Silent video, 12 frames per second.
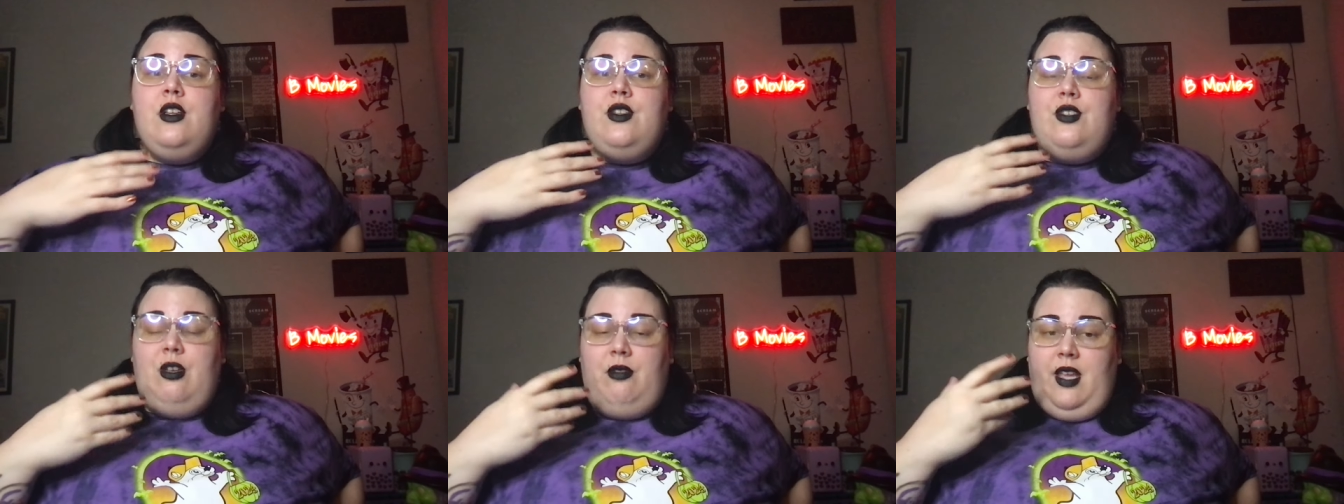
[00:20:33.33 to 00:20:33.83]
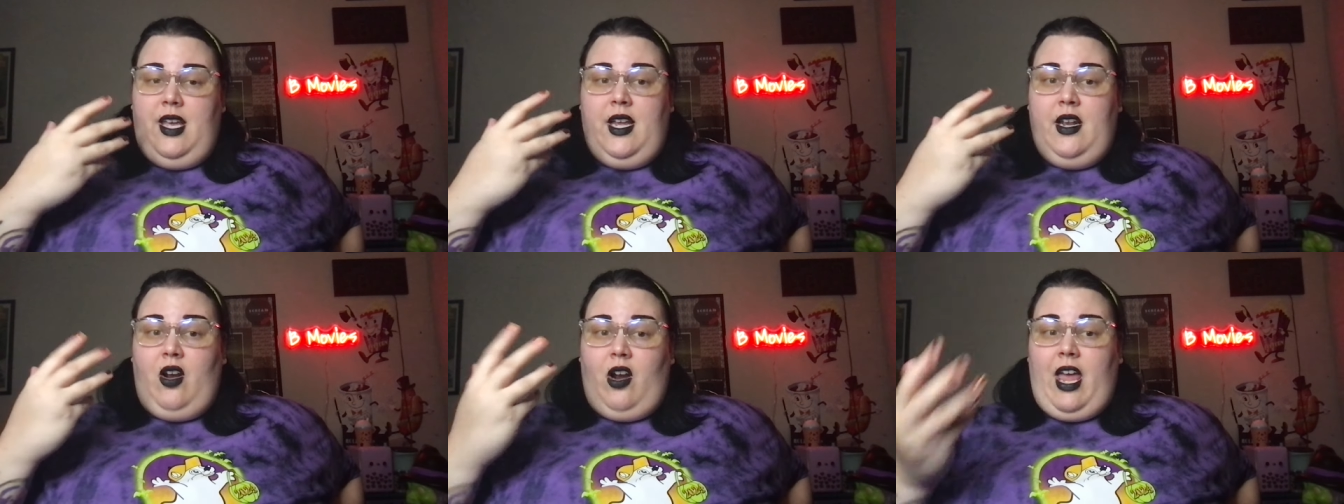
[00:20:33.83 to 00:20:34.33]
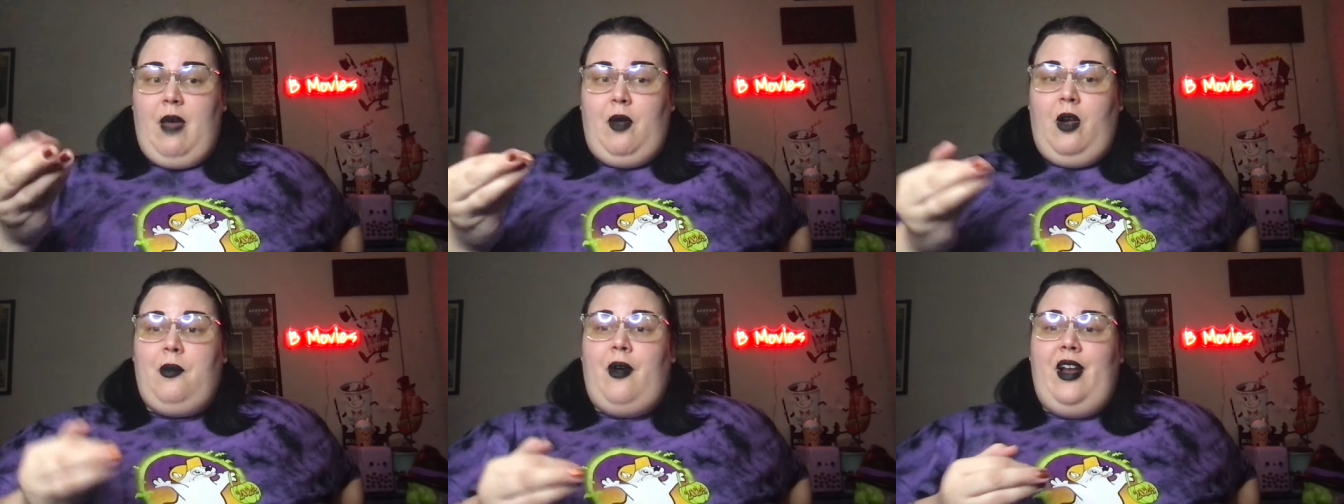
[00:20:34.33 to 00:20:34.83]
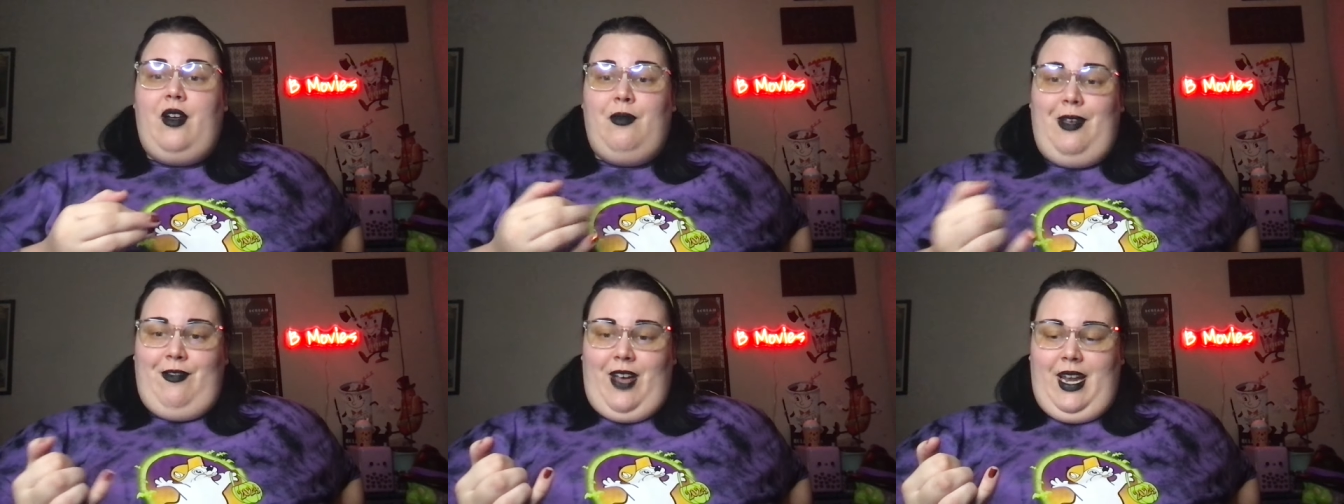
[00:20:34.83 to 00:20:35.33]
So then our camera operator,
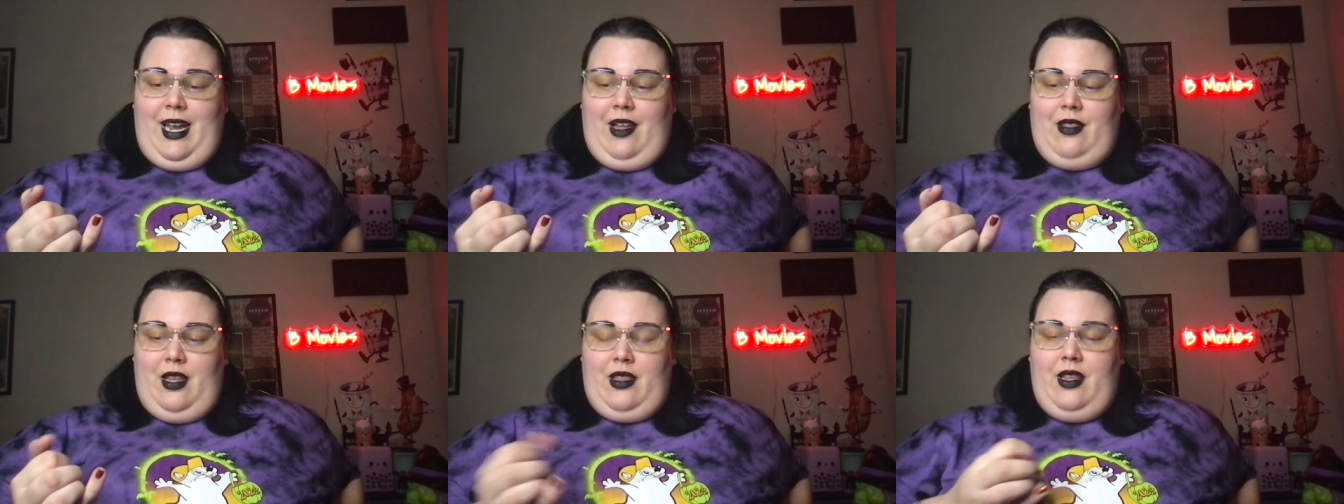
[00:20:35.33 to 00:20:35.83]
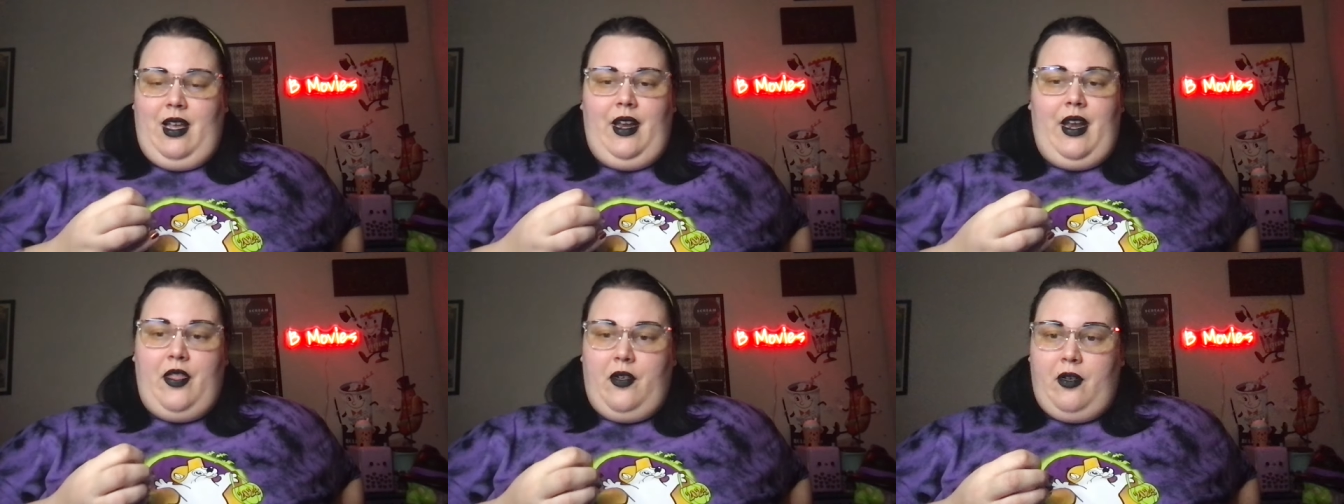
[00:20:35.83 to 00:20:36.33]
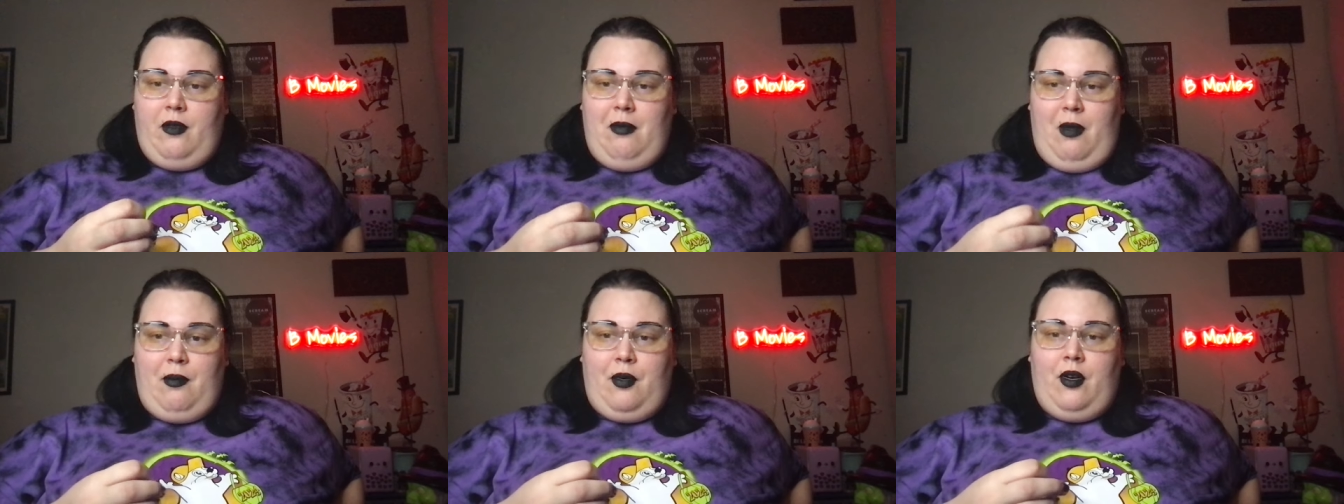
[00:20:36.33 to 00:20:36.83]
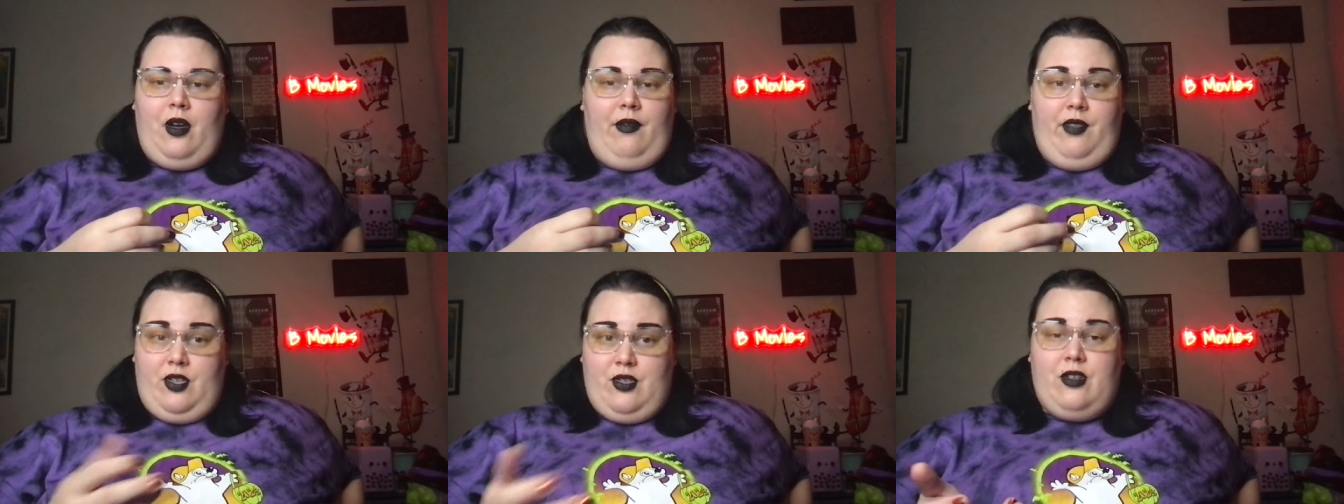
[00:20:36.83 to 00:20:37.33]
we find out that another member
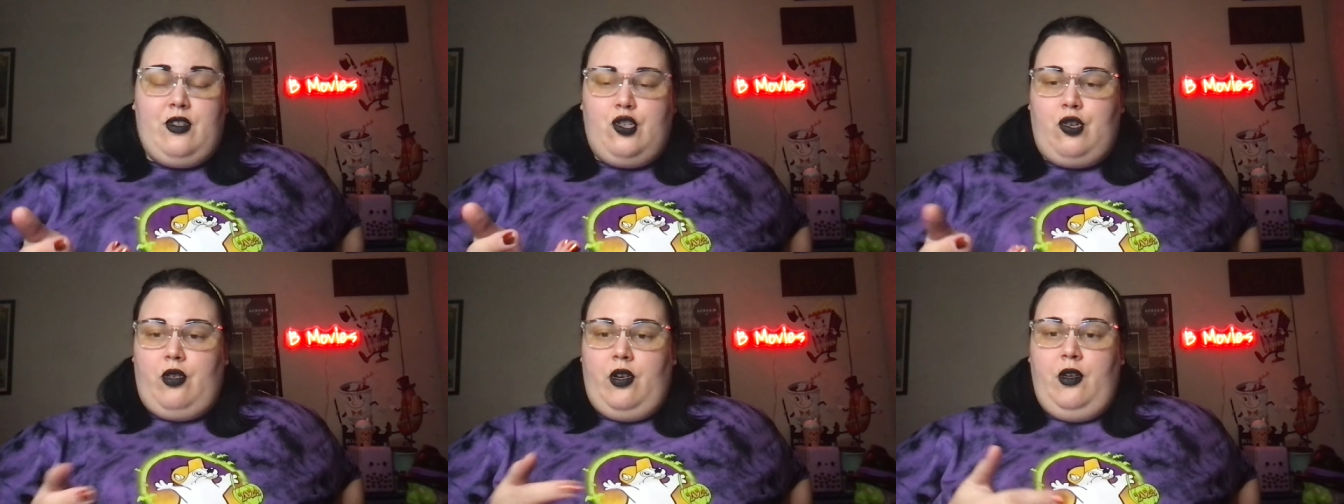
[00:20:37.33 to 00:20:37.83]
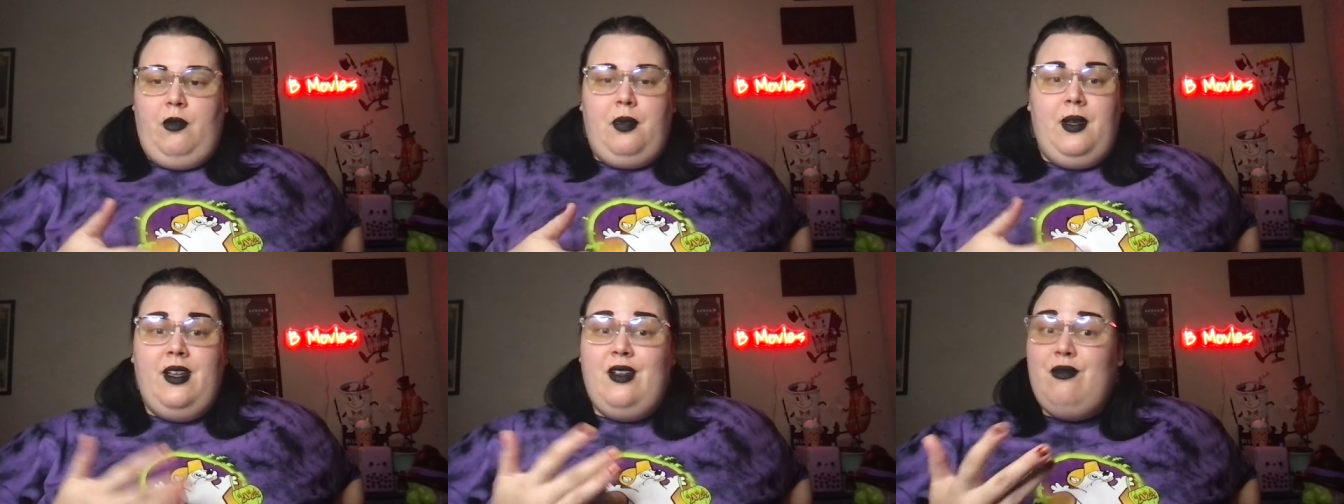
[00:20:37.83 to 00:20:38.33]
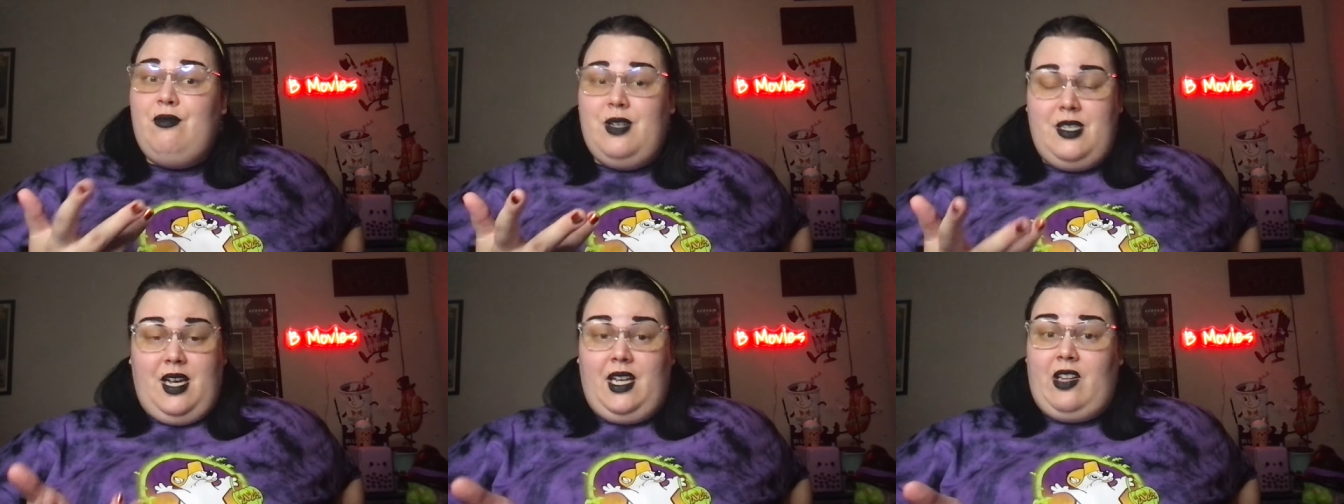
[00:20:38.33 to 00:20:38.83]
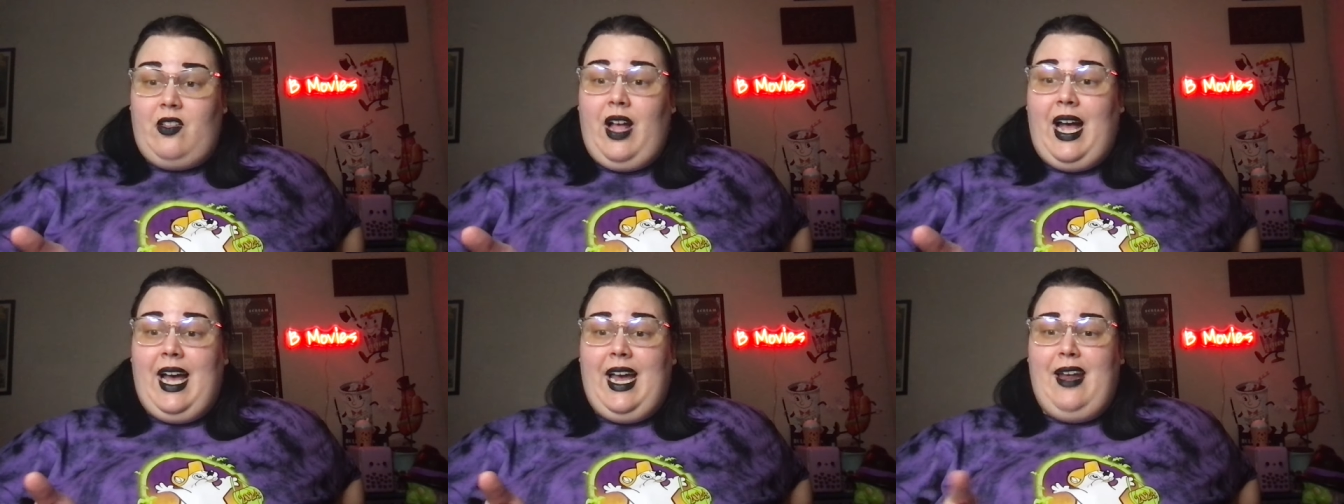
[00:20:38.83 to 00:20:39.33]
of the search group was
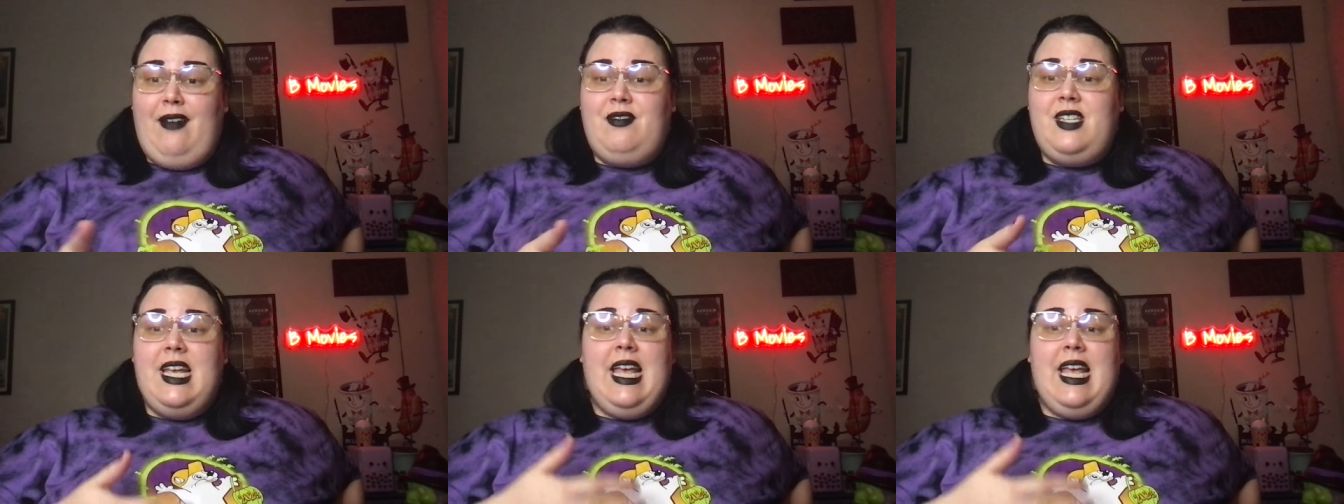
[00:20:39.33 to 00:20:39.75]
unalived,